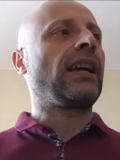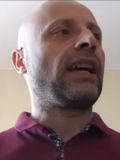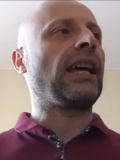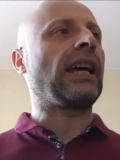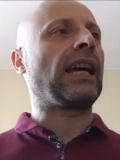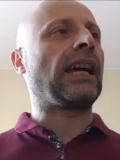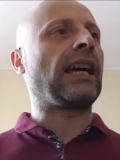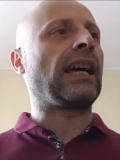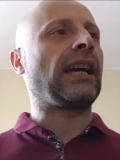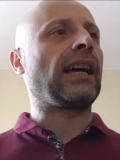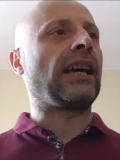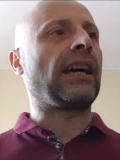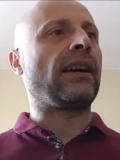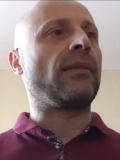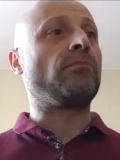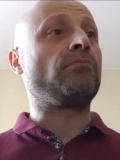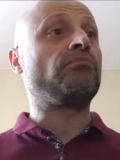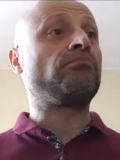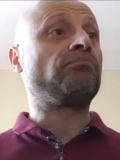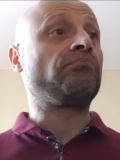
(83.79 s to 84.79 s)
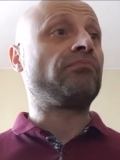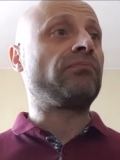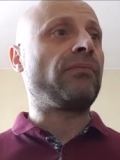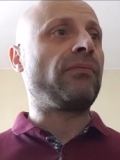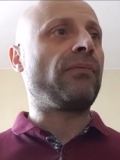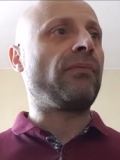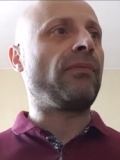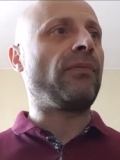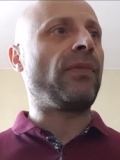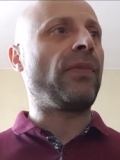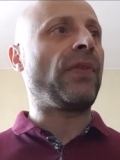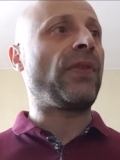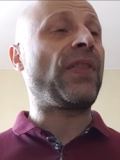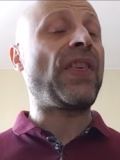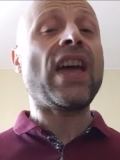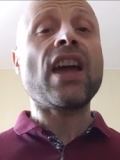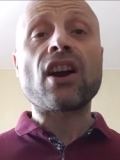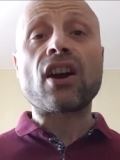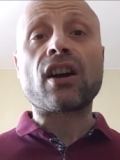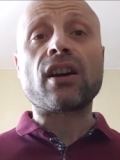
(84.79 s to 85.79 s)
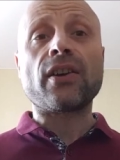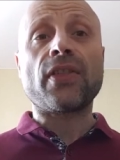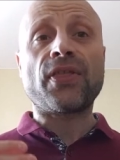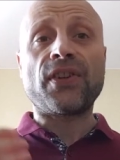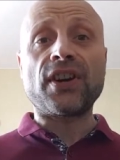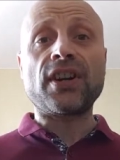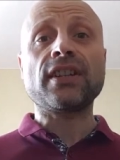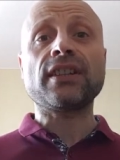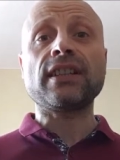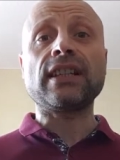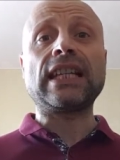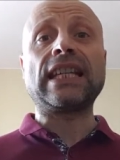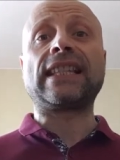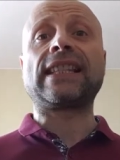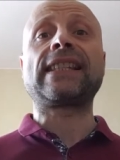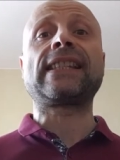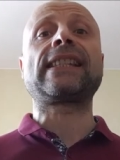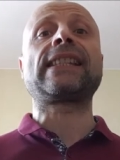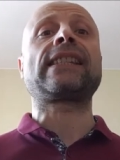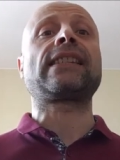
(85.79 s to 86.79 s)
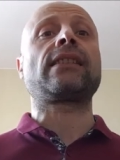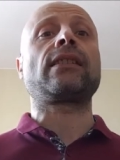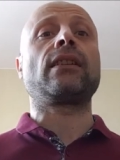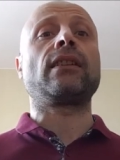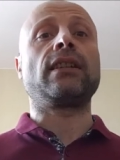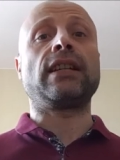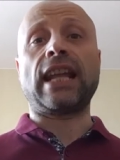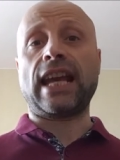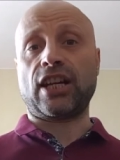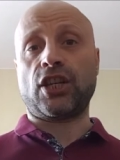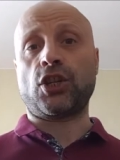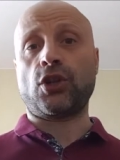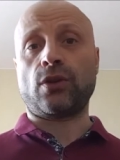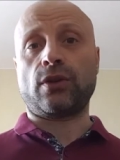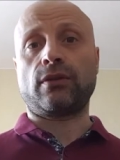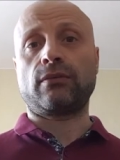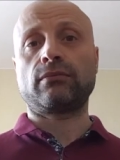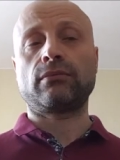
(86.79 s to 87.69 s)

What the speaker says: Third, it's nature.